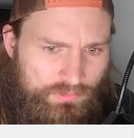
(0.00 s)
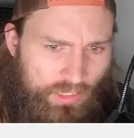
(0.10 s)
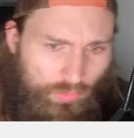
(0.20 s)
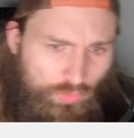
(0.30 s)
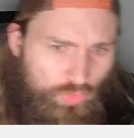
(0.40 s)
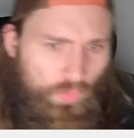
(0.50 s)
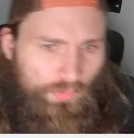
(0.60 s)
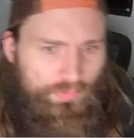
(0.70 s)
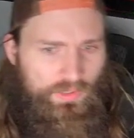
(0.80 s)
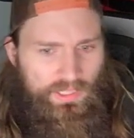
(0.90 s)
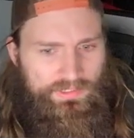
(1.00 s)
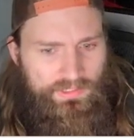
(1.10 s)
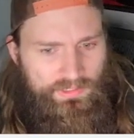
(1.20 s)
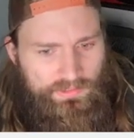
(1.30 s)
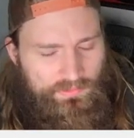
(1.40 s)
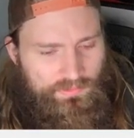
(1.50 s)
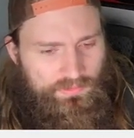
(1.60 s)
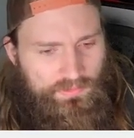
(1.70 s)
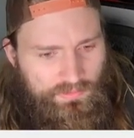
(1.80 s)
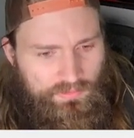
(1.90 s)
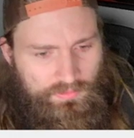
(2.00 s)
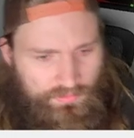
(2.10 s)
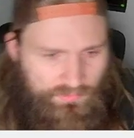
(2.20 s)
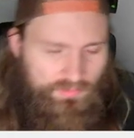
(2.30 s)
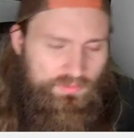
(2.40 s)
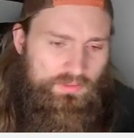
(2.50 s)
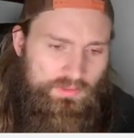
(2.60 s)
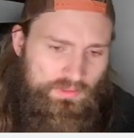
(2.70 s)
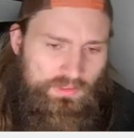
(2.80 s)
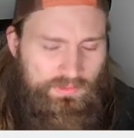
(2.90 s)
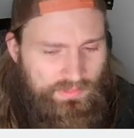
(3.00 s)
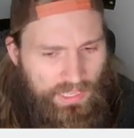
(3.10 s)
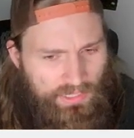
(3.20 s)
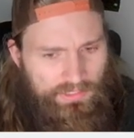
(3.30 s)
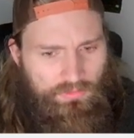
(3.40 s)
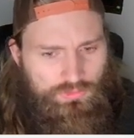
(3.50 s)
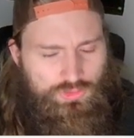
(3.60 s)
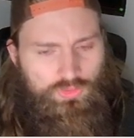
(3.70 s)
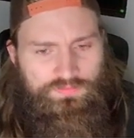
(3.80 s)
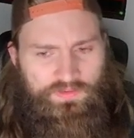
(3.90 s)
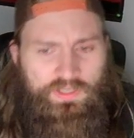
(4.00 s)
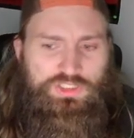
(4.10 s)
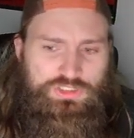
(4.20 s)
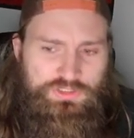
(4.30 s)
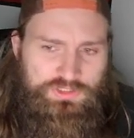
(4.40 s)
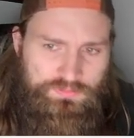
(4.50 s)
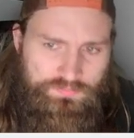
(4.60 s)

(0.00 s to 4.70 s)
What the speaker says: don't know why we're not getting knockouts or finishes.